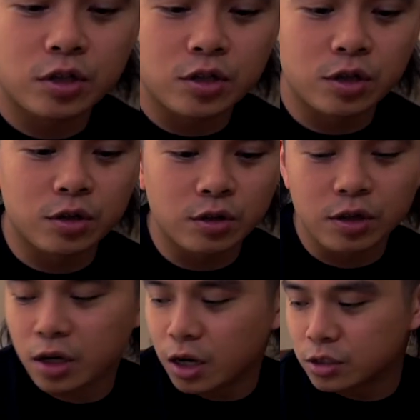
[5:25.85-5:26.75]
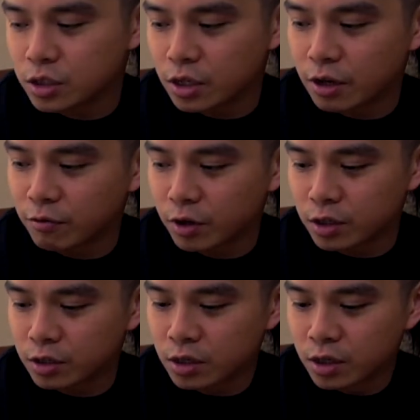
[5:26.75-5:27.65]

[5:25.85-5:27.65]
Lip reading: so yeah, I just let it run.